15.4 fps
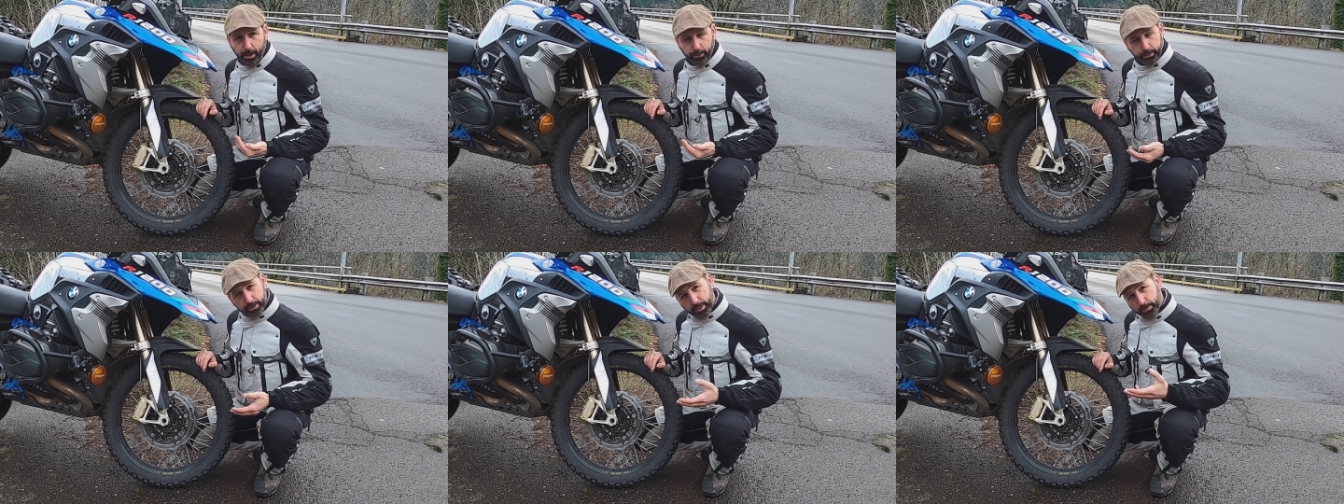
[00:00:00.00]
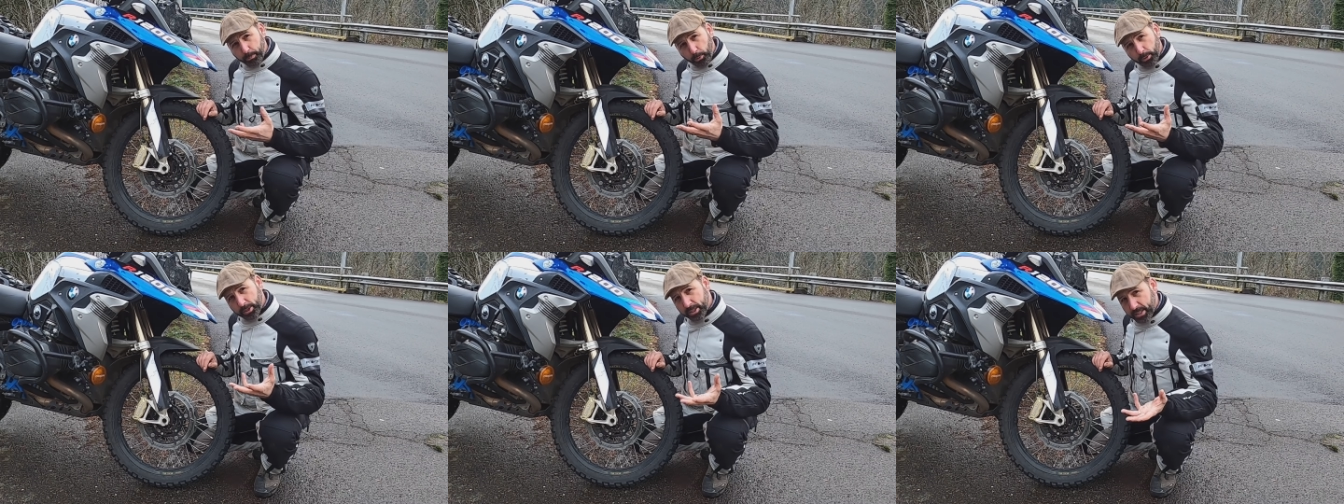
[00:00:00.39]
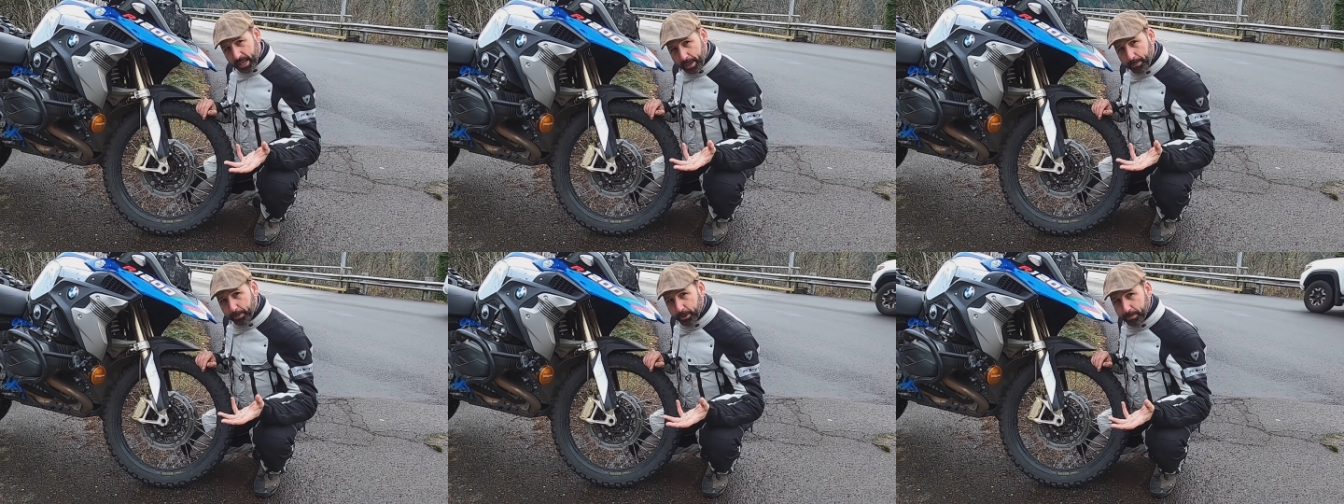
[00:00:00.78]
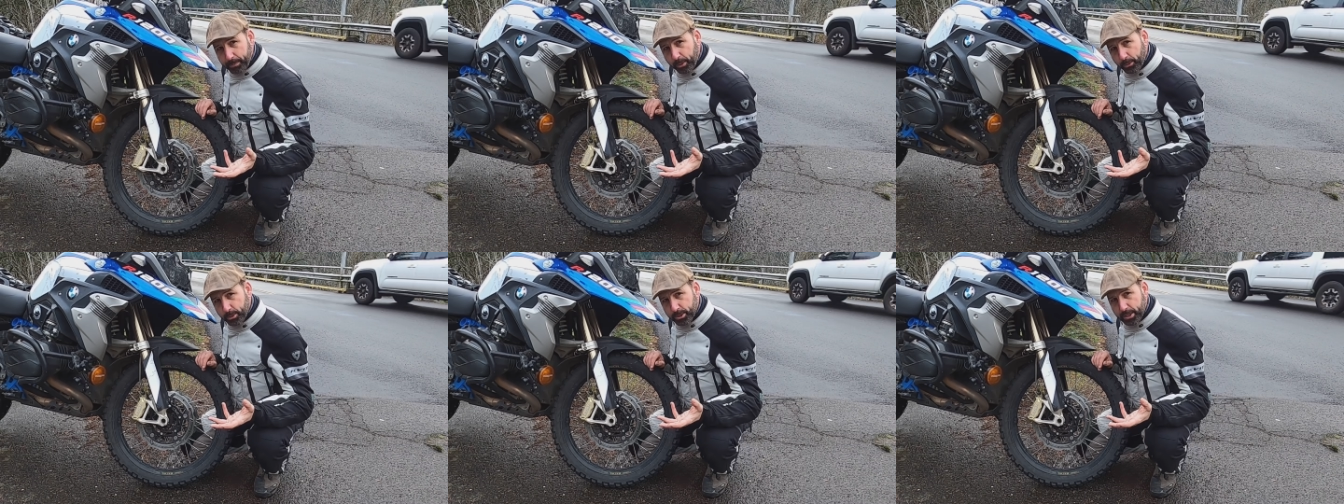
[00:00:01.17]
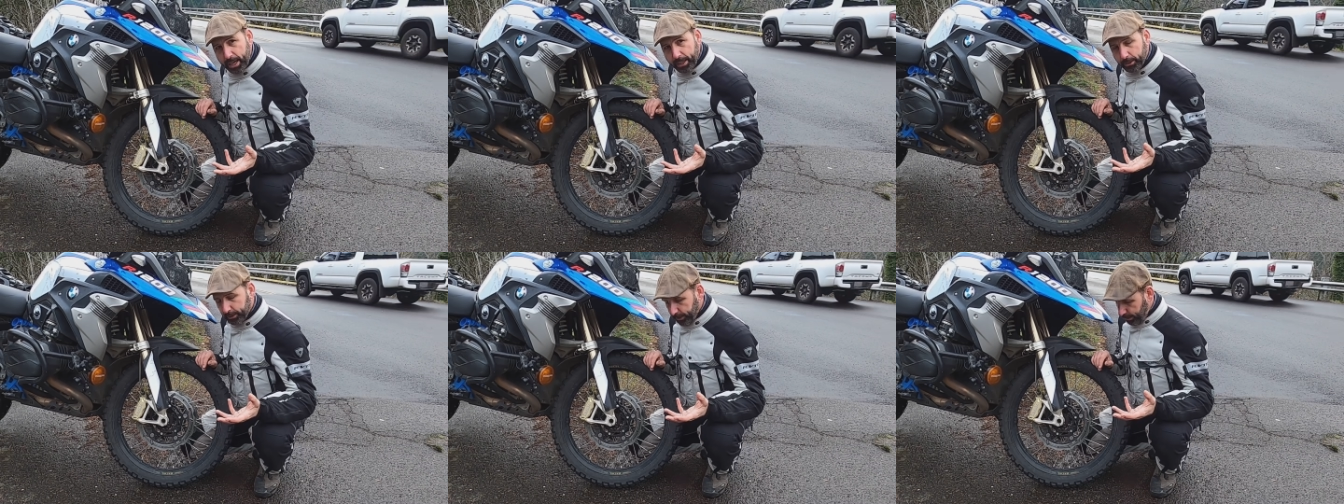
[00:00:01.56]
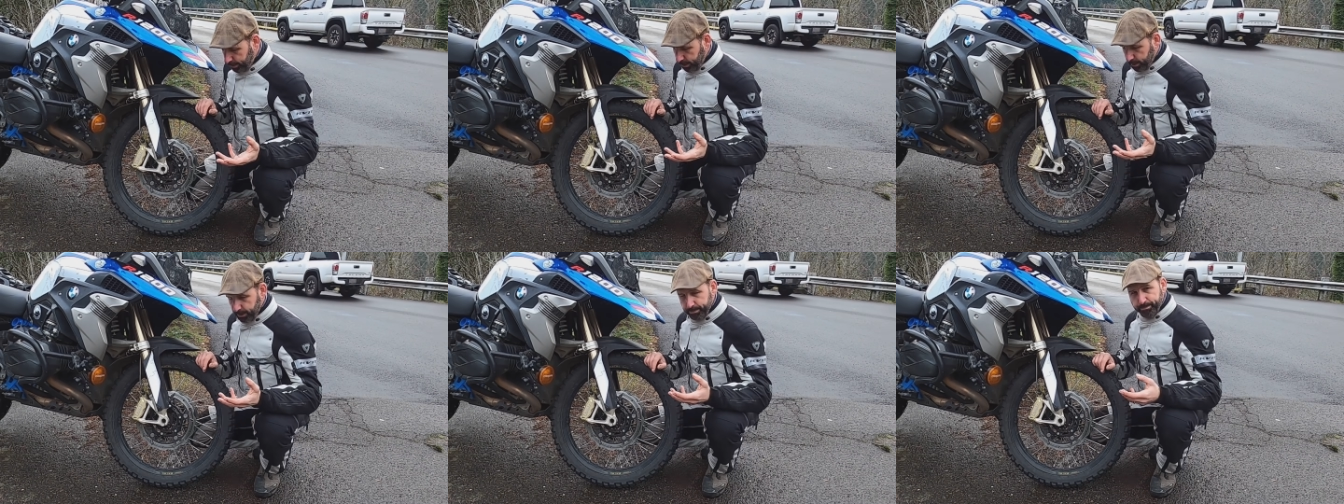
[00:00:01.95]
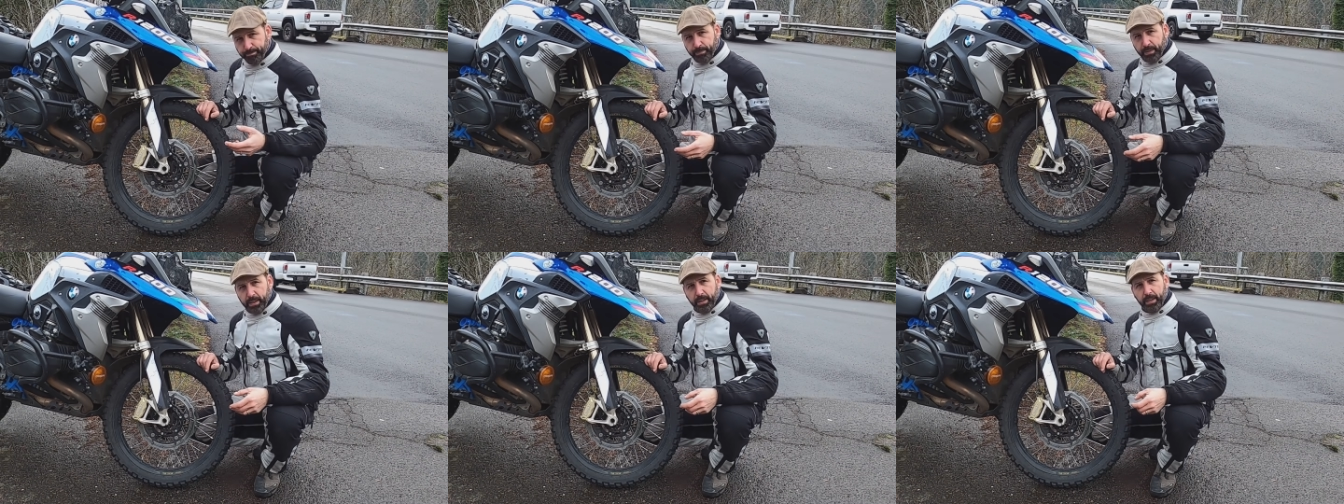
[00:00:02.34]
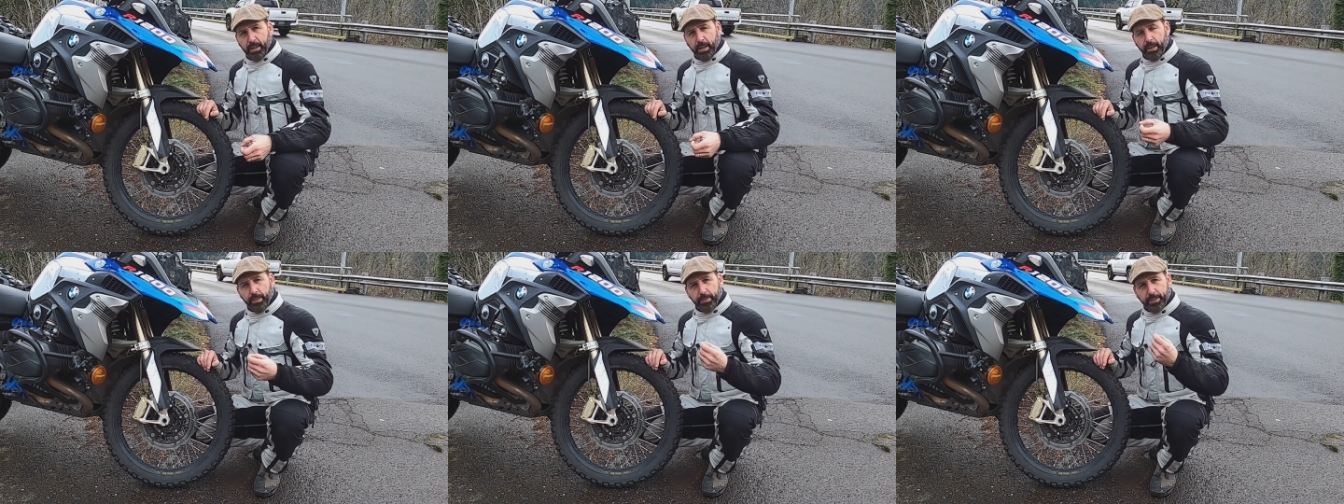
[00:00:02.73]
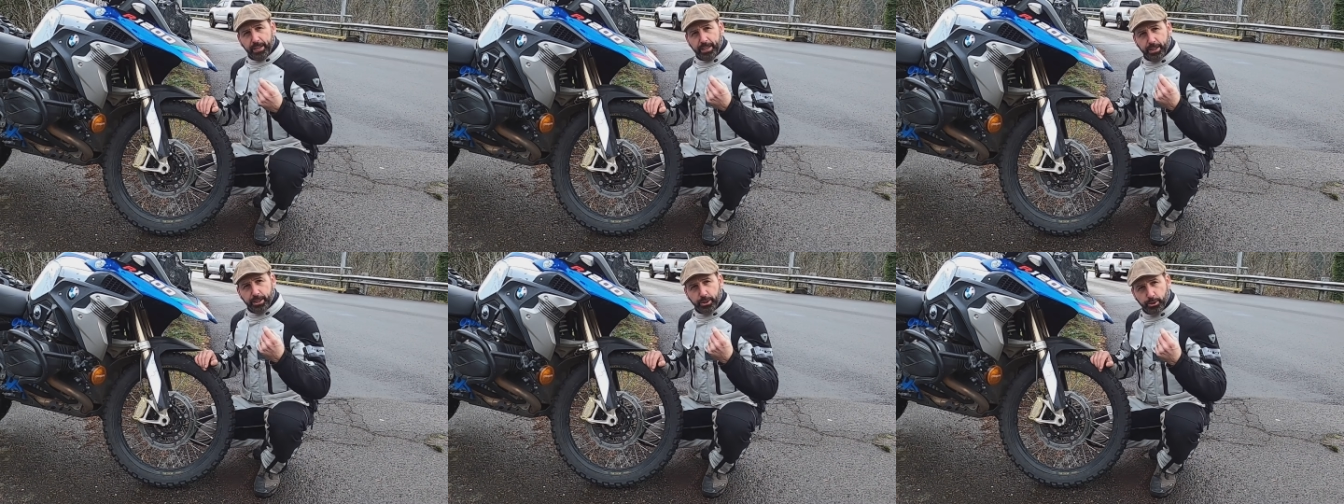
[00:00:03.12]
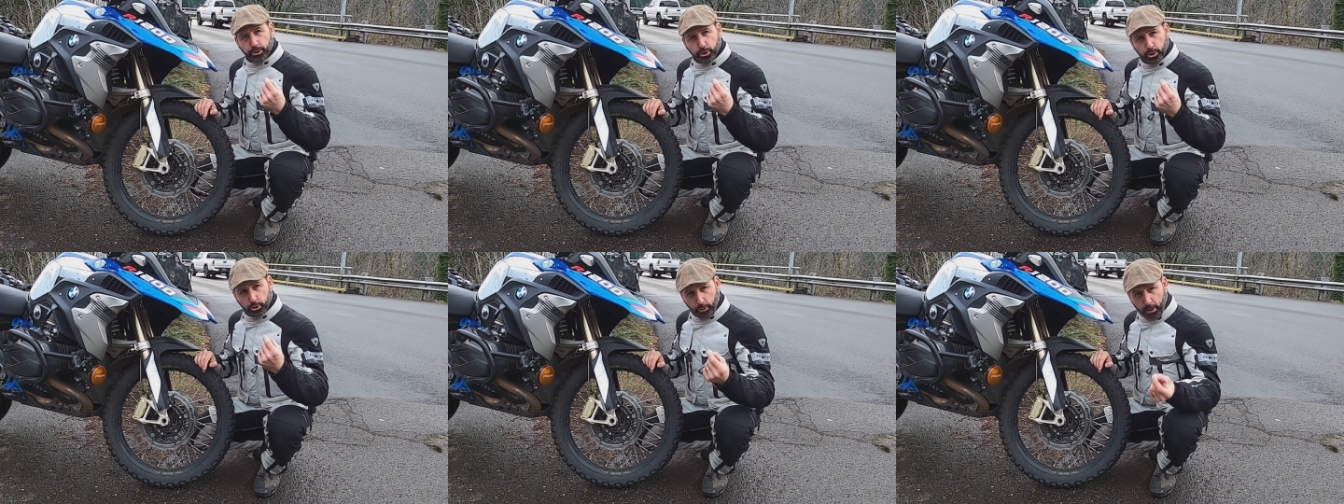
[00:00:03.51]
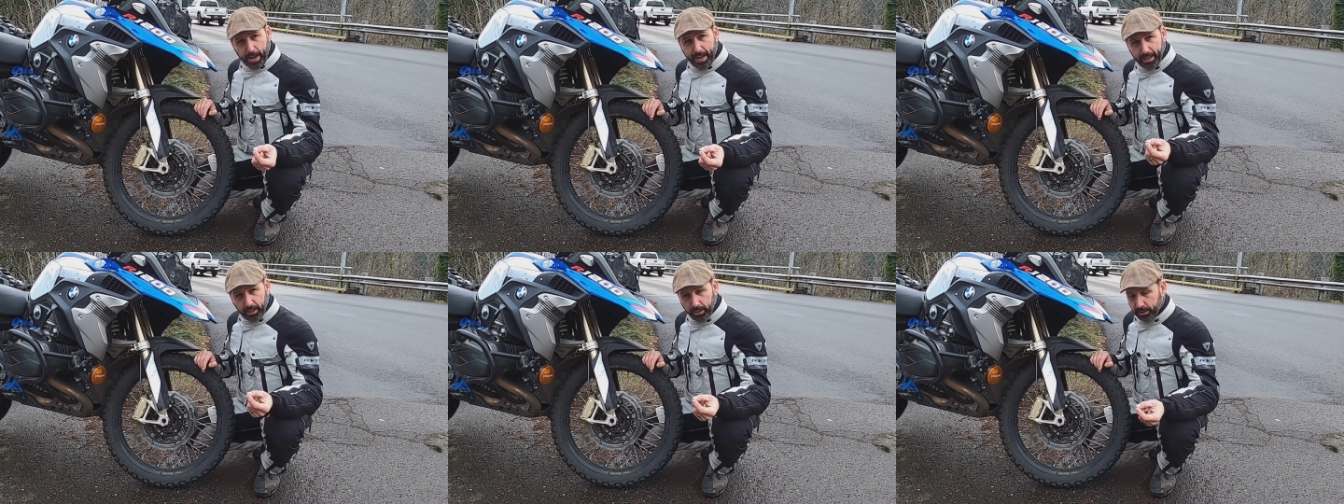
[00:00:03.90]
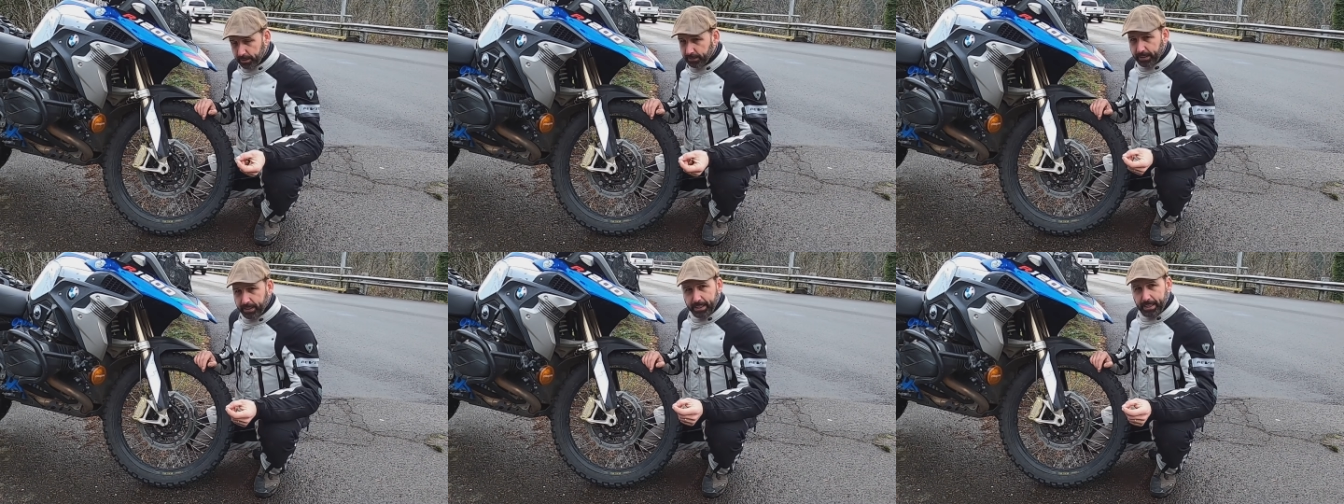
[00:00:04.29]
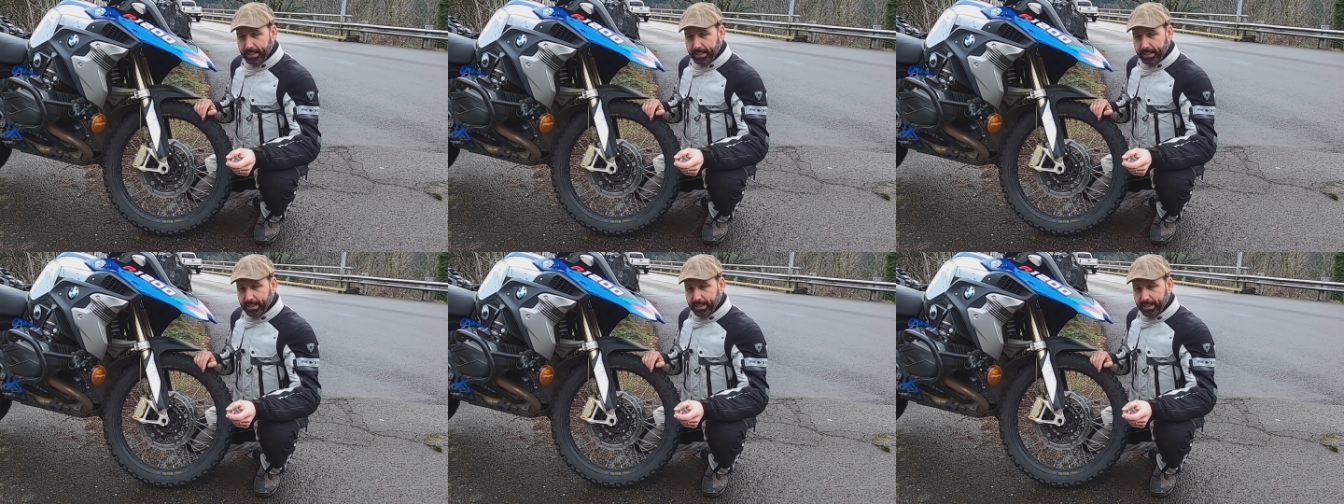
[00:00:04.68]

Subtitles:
out, the more stable the motorcycle is. The trail